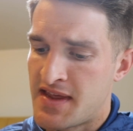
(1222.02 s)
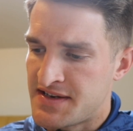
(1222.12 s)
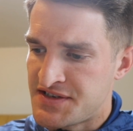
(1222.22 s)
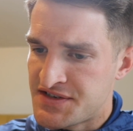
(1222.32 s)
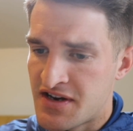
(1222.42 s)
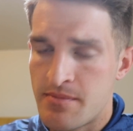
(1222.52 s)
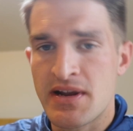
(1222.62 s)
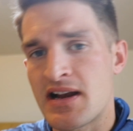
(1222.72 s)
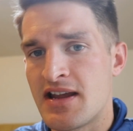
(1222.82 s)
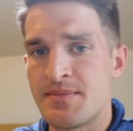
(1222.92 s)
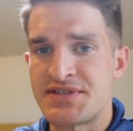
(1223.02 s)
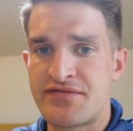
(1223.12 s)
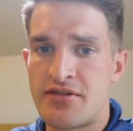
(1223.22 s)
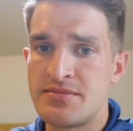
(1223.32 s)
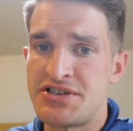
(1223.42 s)
there's just a couple of clips
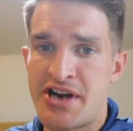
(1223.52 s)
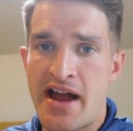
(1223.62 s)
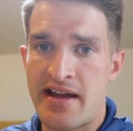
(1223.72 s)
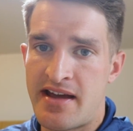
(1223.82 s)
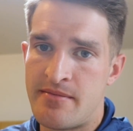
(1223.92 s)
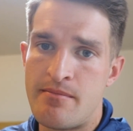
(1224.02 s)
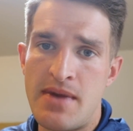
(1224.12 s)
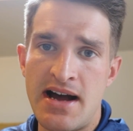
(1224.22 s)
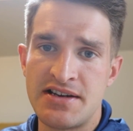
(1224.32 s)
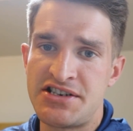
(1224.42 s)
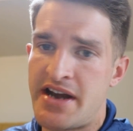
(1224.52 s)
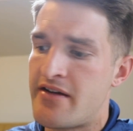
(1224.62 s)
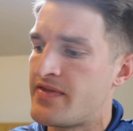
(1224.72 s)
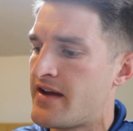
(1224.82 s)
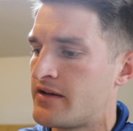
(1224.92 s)
from Jack and Matt
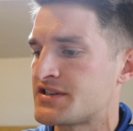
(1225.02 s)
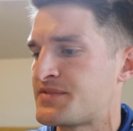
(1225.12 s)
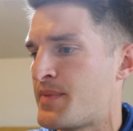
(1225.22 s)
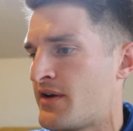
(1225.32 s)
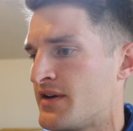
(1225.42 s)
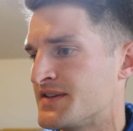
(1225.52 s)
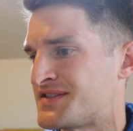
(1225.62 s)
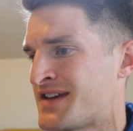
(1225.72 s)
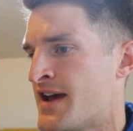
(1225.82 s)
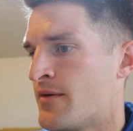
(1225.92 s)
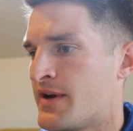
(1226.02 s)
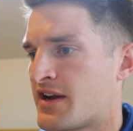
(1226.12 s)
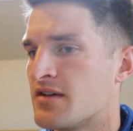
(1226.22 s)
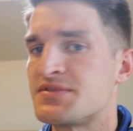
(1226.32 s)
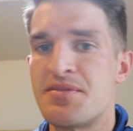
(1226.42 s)
sharing their experience when it
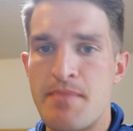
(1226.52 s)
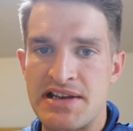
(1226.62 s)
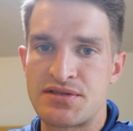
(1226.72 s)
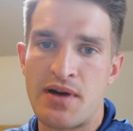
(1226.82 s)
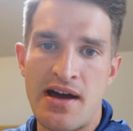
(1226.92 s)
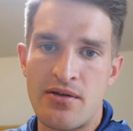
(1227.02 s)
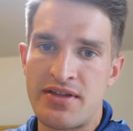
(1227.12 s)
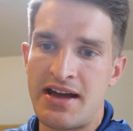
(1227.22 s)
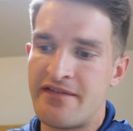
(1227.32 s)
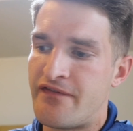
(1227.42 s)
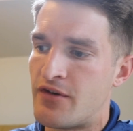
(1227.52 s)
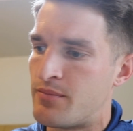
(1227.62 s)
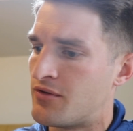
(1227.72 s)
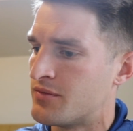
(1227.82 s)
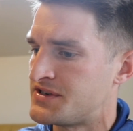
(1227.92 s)
comes to mental health and
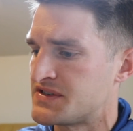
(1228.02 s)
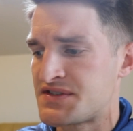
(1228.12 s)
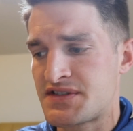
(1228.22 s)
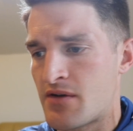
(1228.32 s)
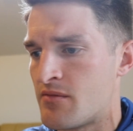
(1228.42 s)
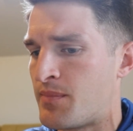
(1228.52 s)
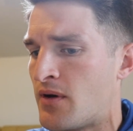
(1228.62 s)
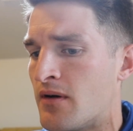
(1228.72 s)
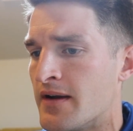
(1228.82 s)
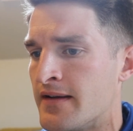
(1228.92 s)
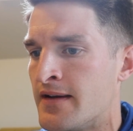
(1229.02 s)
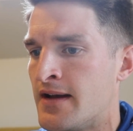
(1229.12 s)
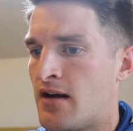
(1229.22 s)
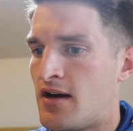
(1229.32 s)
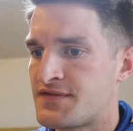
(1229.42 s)
football, which is so important,
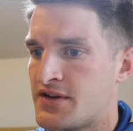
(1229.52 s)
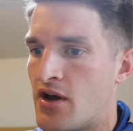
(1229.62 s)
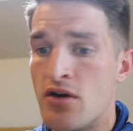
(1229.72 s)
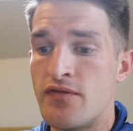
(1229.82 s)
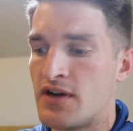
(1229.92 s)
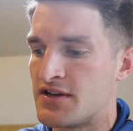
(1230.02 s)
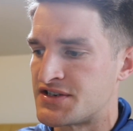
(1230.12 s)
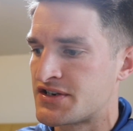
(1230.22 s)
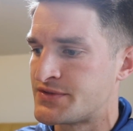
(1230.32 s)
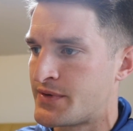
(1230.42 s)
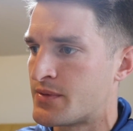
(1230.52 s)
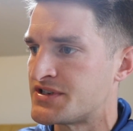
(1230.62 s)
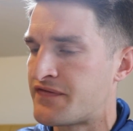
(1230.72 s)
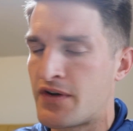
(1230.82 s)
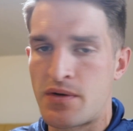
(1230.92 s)
often overlooked because we
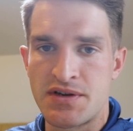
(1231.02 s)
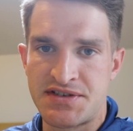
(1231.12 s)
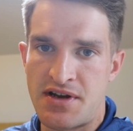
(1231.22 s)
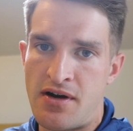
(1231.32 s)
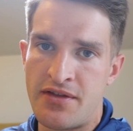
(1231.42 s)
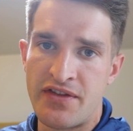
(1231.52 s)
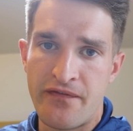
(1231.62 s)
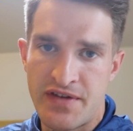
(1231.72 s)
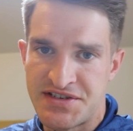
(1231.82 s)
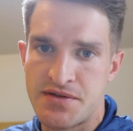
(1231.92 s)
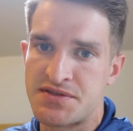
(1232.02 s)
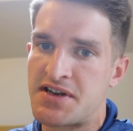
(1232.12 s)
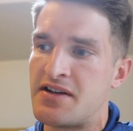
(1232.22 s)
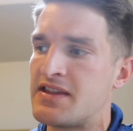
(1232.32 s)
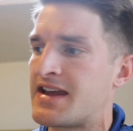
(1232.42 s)
always focus on the physical
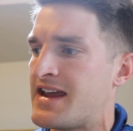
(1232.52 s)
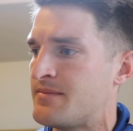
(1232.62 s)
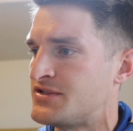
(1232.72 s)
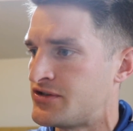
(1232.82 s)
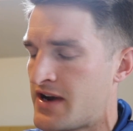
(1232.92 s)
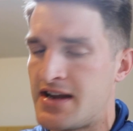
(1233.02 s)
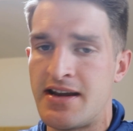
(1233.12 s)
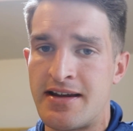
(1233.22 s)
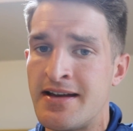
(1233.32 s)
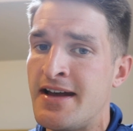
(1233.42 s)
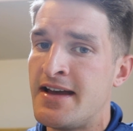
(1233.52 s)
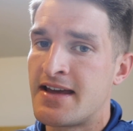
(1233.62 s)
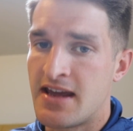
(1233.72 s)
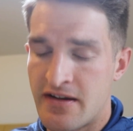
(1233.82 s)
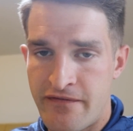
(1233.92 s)
side of the game, training,
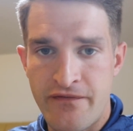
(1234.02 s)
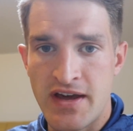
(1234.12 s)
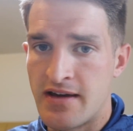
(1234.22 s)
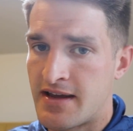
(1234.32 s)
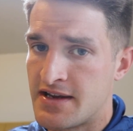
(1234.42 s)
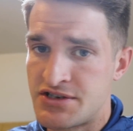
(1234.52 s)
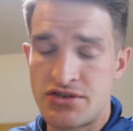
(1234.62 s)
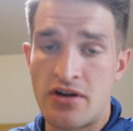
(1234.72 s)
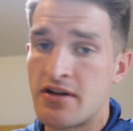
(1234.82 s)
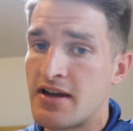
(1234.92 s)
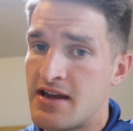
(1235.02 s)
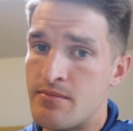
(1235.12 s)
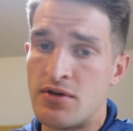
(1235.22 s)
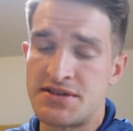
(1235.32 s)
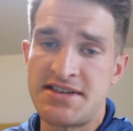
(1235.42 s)
getting fitter, getting stronger,
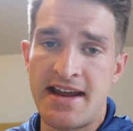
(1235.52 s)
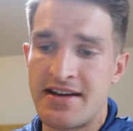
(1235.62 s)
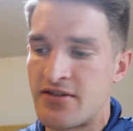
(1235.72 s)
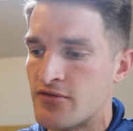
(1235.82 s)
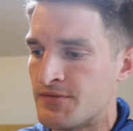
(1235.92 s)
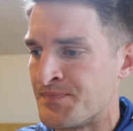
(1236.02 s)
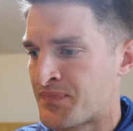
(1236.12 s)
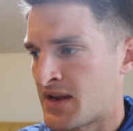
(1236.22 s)
getting more technical.